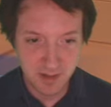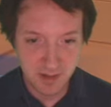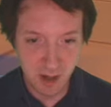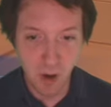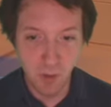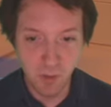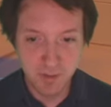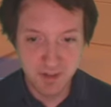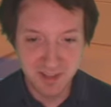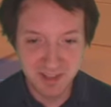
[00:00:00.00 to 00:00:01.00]
No. Oh.
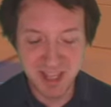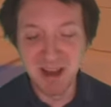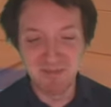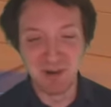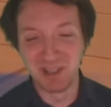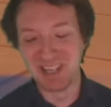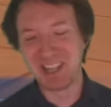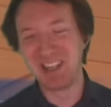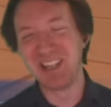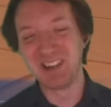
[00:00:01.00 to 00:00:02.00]

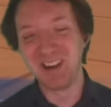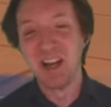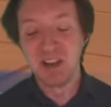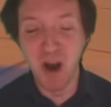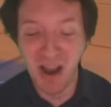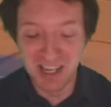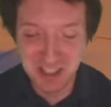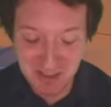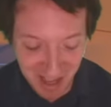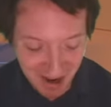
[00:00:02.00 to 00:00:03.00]
Politically correct. No,
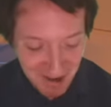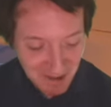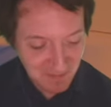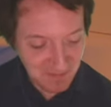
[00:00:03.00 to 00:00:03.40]
actually that's